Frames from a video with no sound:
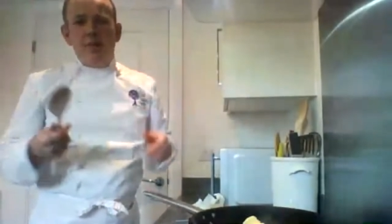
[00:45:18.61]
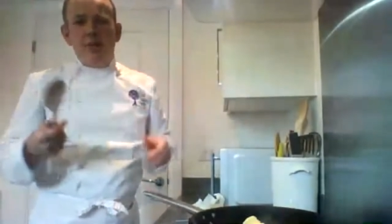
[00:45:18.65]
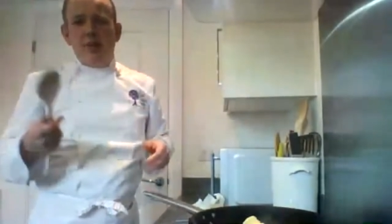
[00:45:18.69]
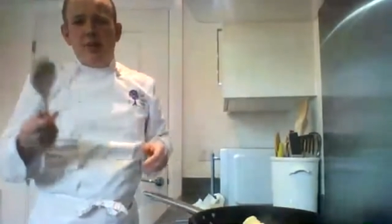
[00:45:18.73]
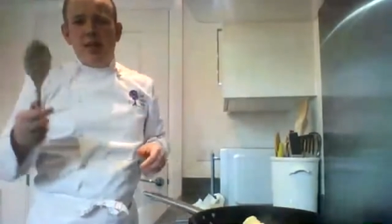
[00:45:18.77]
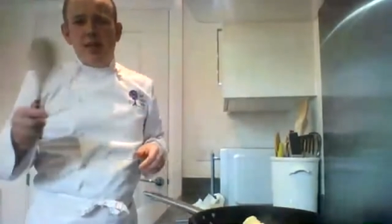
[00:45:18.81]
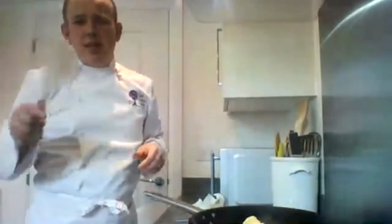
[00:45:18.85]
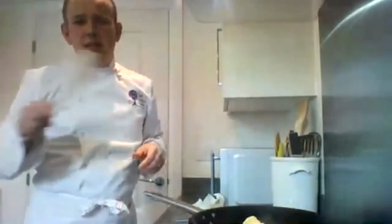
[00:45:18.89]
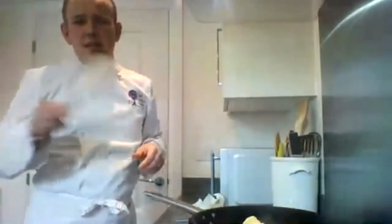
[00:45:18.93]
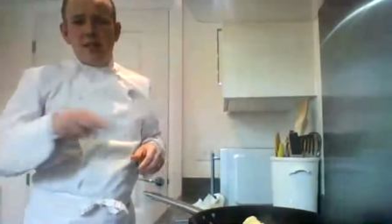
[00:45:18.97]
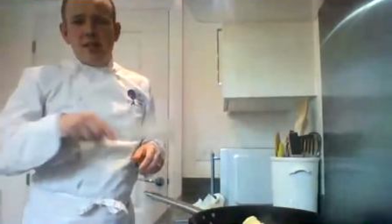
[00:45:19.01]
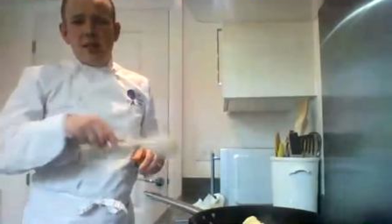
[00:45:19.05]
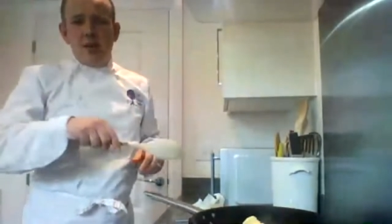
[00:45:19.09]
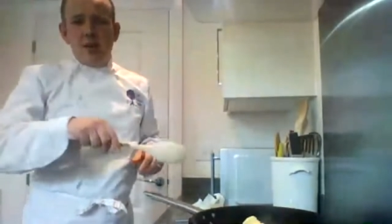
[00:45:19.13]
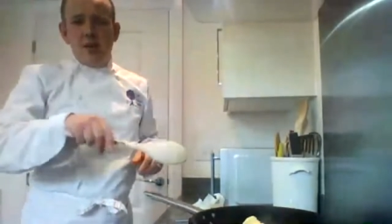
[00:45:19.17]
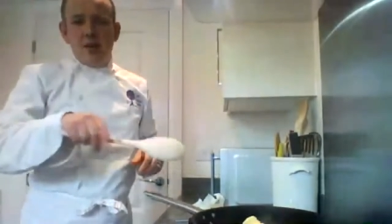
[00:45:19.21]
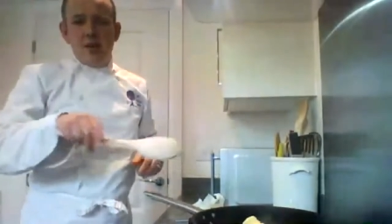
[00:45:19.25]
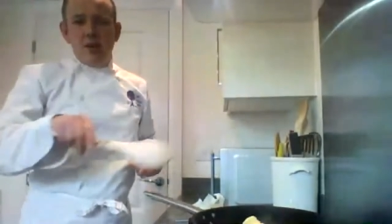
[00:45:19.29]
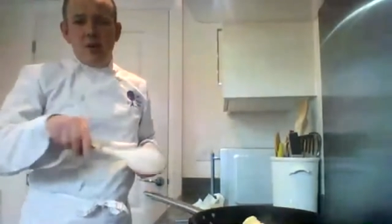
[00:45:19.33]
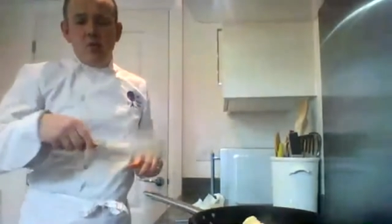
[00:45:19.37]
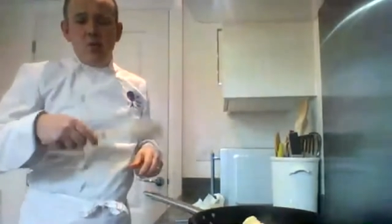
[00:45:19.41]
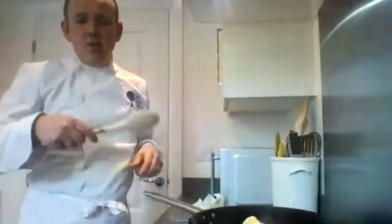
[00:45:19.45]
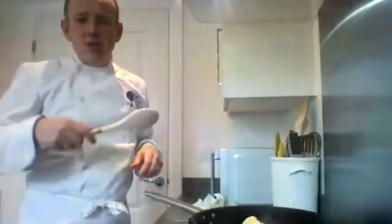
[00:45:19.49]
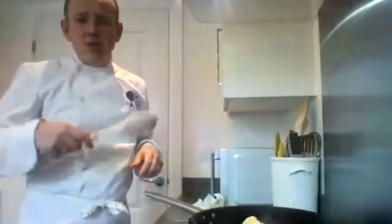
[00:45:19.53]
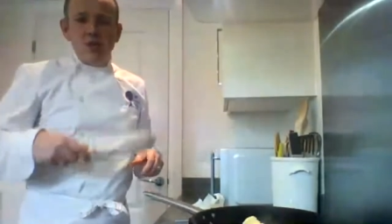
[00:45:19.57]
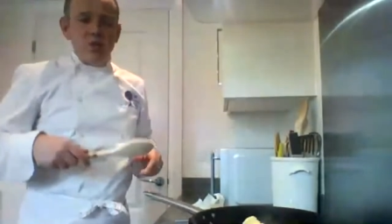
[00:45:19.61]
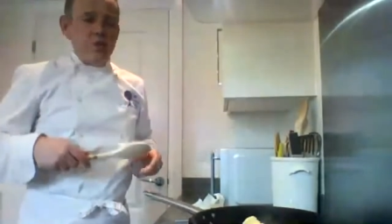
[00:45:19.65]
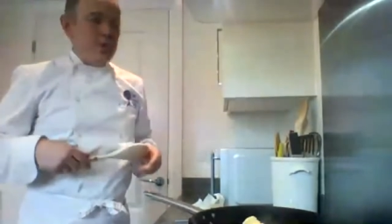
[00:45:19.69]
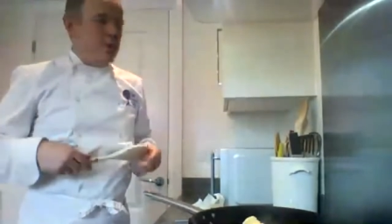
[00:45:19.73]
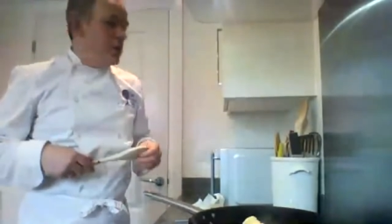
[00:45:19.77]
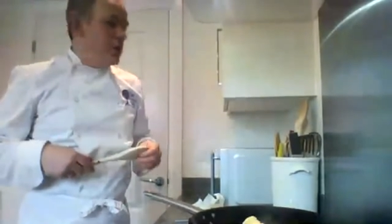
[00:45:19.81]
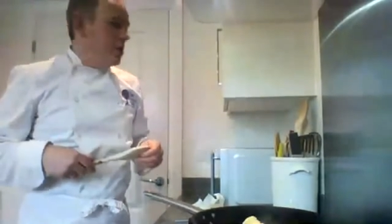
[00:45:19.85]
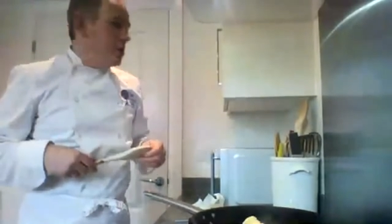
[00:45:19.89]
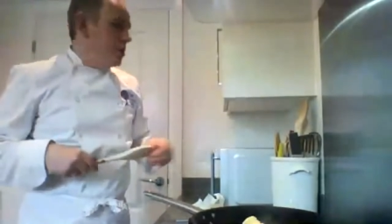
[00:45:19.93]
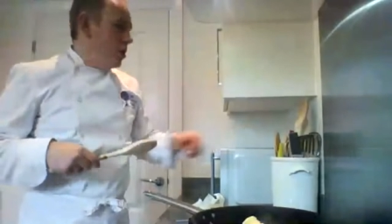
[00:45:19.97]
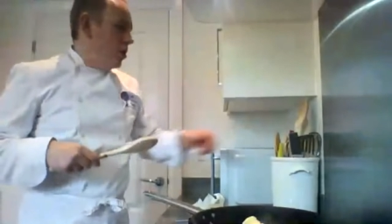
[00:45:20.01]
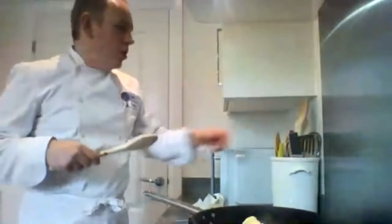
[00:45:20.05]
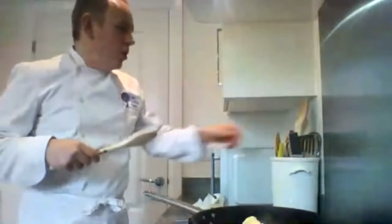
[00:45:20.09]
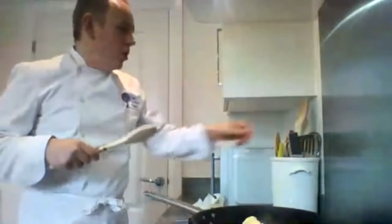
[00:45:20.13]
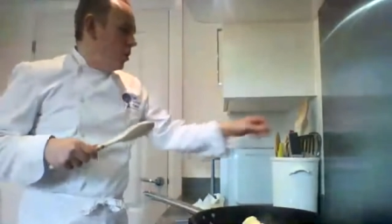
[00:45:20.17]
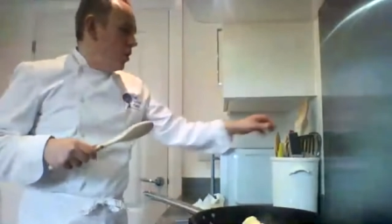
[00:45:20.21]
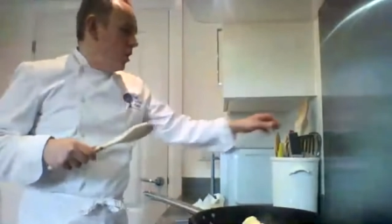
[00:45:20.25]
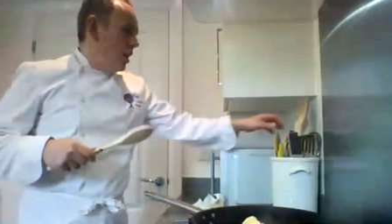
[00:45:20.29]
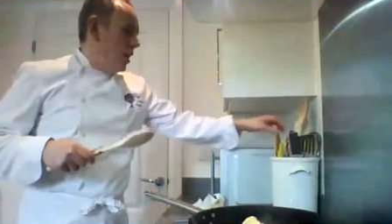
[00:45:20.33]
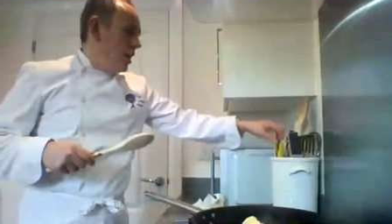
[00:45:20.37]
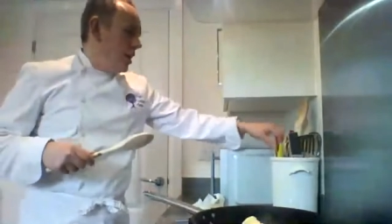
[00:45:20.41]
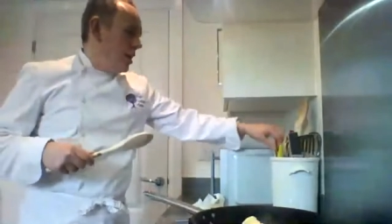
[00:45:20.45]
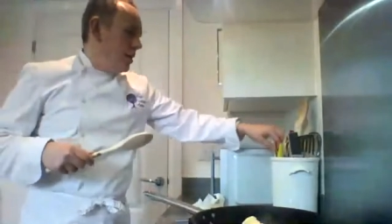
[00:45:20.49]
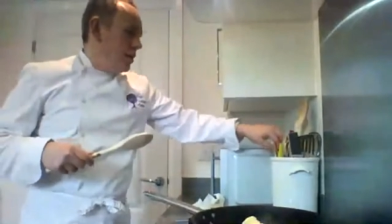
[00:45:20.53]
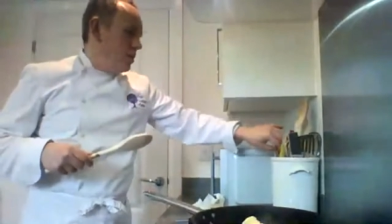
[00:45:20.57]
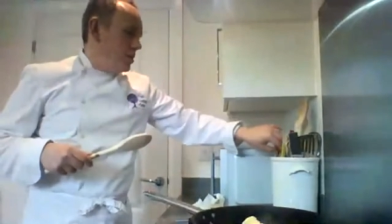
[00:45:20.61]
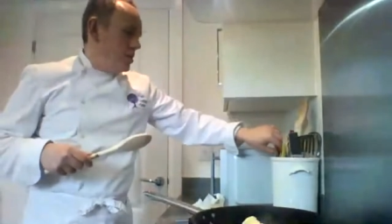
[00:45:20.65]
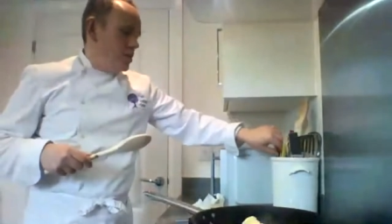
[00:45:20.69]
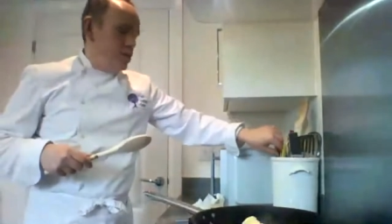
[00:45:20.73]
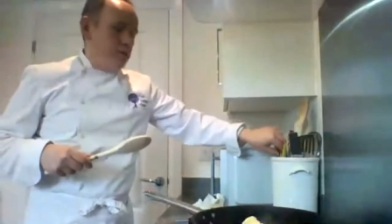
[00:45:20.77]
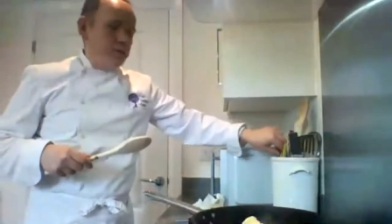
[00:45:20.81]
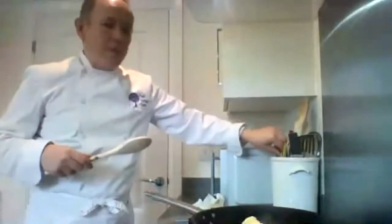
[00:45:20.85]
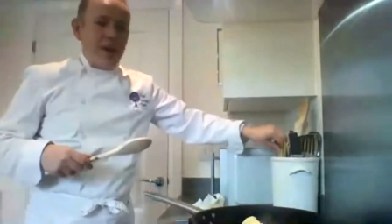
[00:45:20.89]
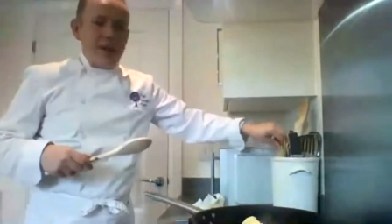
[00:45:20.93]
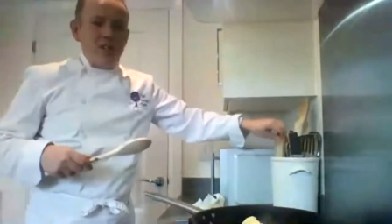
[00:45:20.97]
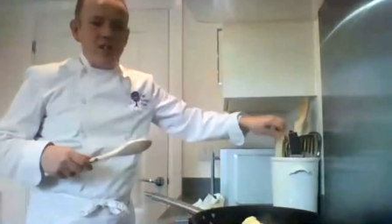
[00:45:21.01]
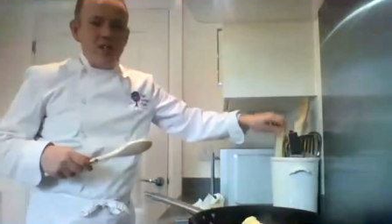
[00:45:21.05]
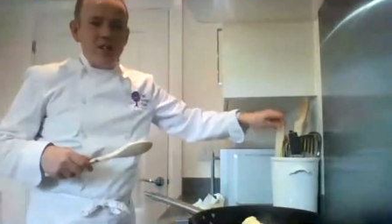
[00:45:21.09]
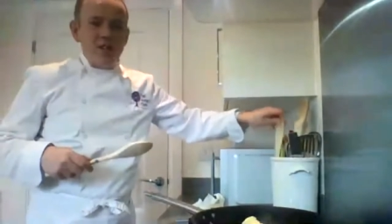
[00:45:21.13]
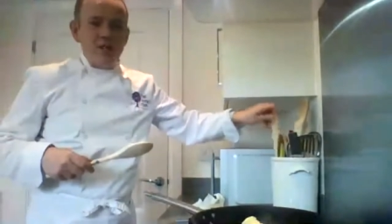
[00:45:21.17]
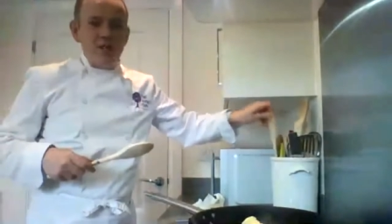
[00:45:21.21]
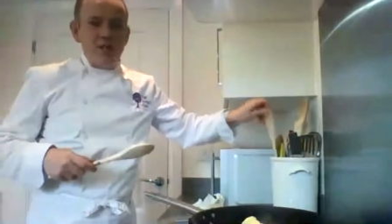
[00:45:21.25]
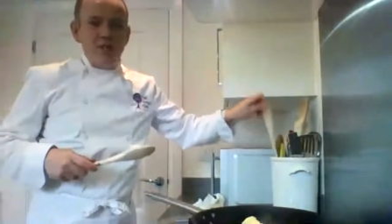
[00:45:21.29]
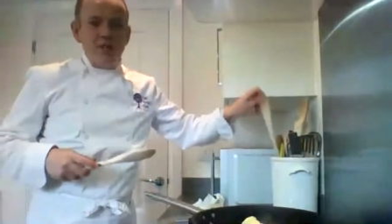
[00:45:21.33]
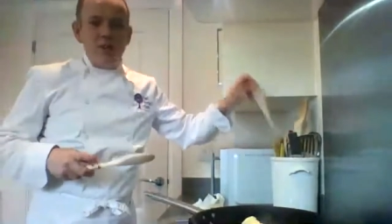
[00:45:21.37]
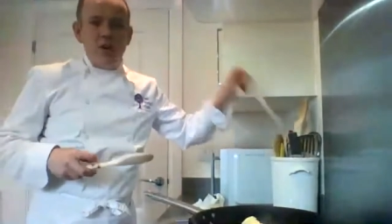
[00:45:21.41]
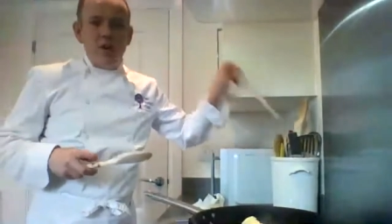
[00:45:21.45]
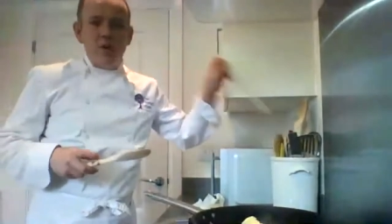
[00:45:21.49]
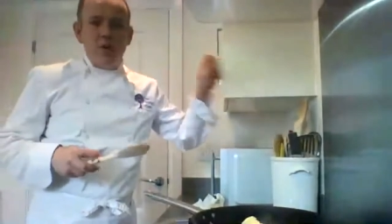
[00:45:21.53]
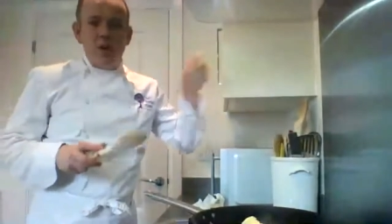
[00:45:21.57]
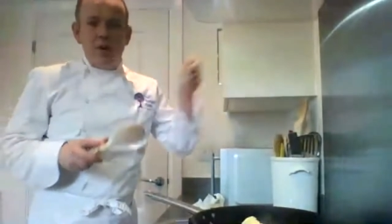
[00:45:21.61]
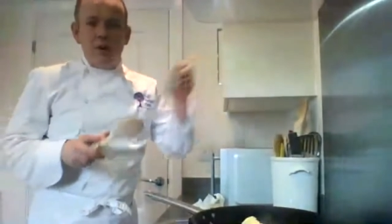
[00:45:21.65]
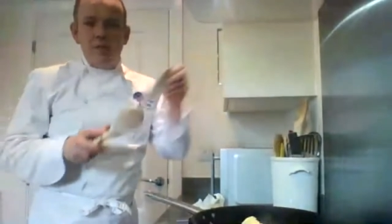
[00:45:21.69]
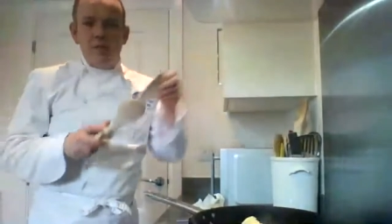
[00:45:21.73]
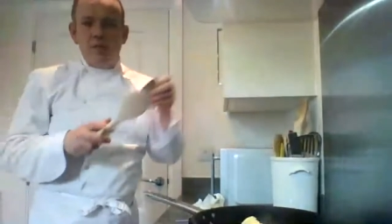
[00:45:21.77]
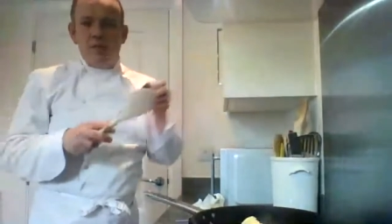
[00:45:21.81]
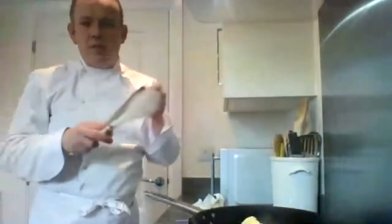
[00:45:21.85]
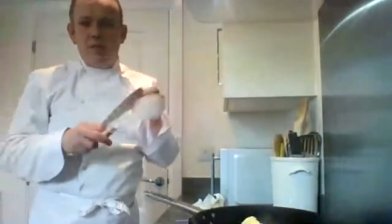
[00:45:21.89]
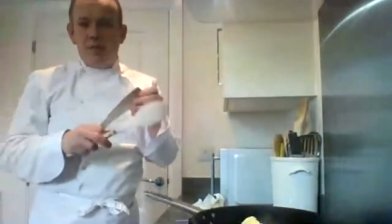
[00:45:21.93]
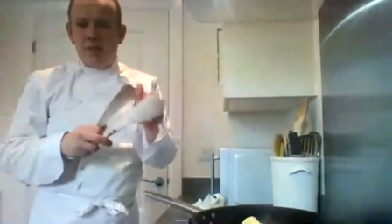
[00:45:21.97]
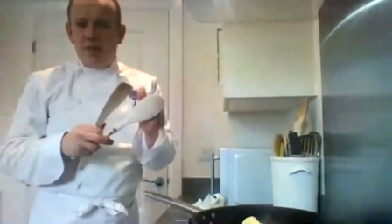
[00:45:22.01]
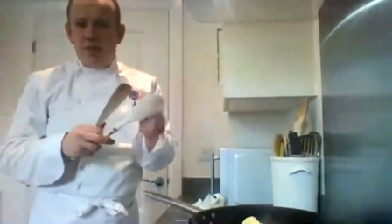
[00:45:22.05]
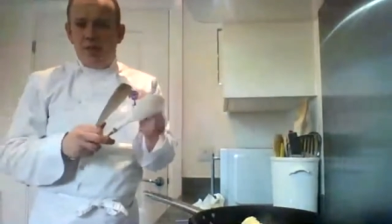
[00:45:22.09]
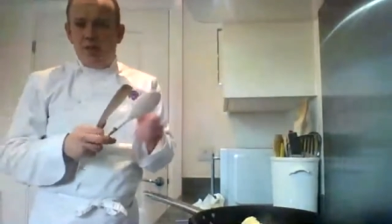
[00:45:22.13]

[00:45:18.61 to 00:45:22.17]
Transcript: get a wooden spoon or a wooden spatula if you've got one.